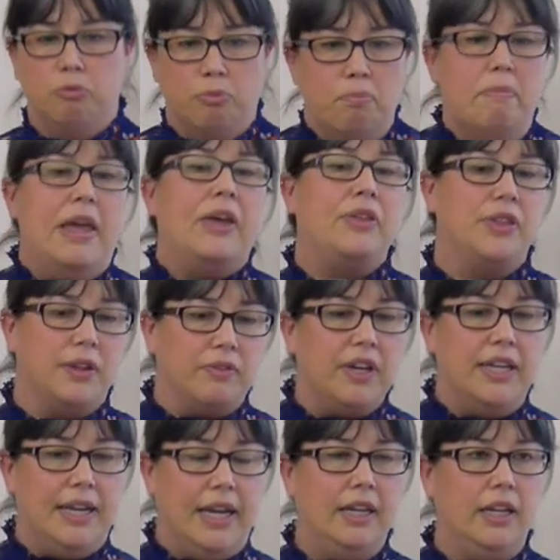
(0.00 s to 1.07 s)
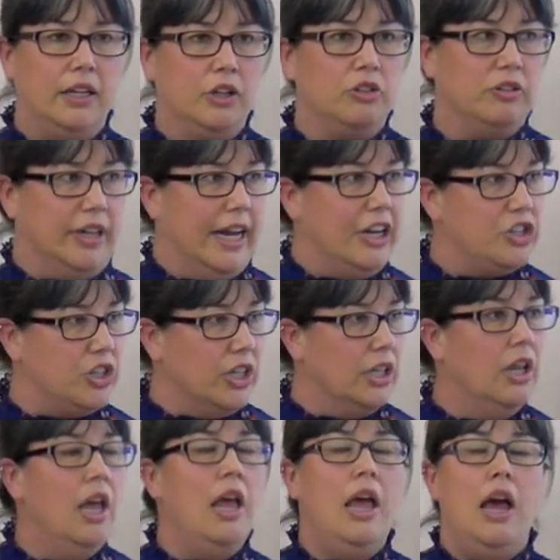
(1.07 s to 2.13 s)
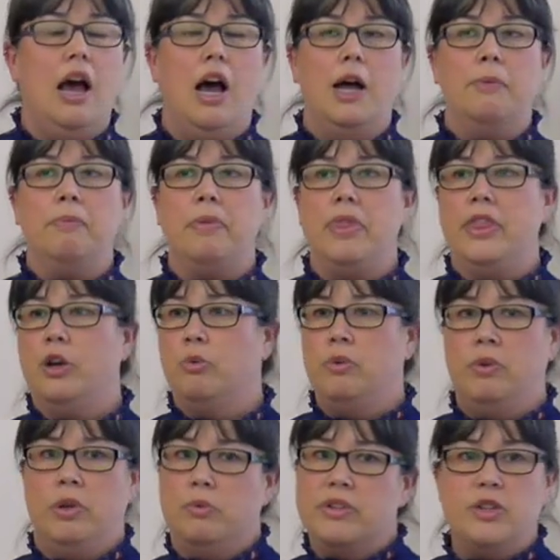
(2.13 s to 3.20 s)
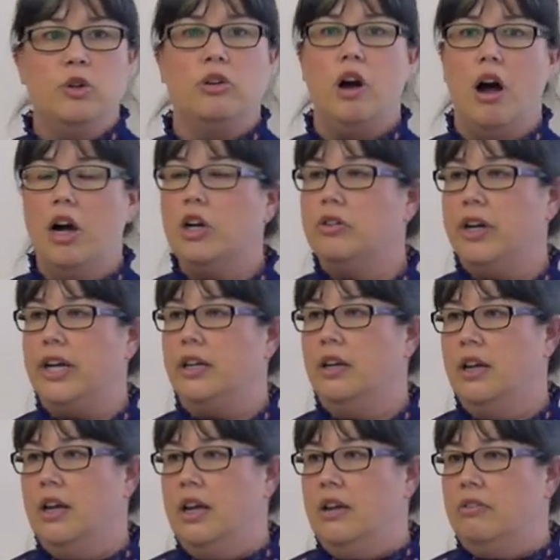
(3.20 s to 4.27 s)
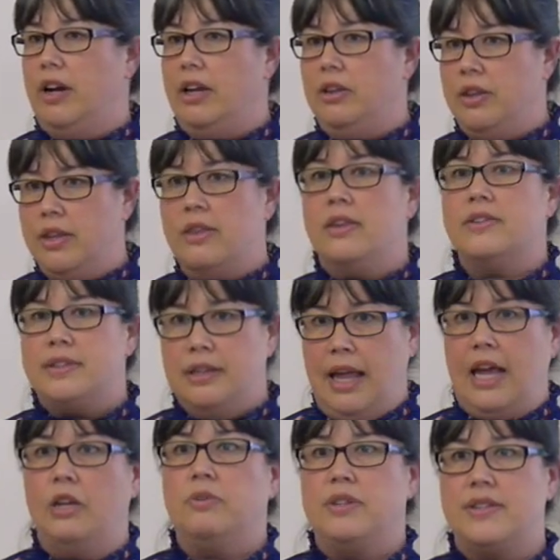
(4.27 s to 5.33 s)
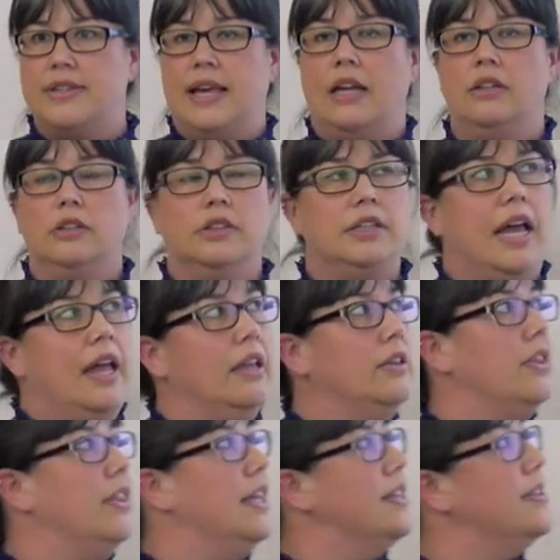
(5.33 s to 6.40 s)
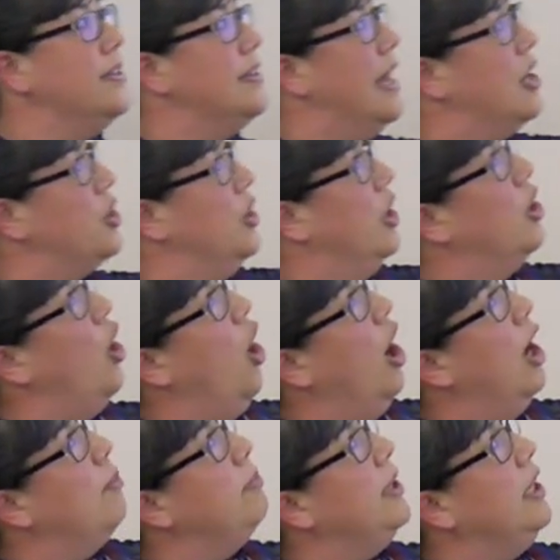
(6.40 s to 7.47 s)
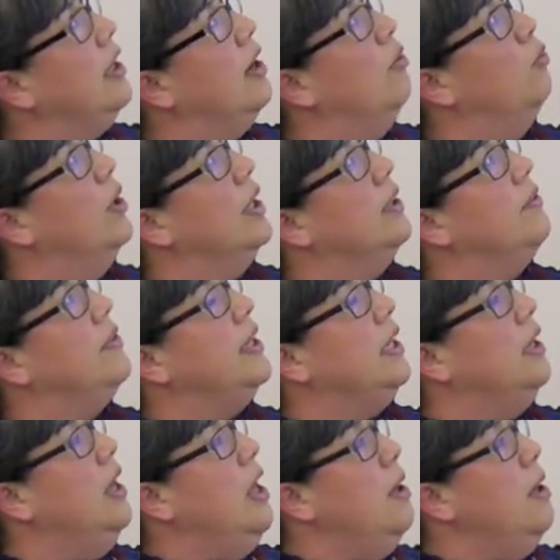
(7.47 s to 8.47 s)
myth of Canadian creation, um, there, there was no conquering right? That this land was settled. And this is actually a copy of one of the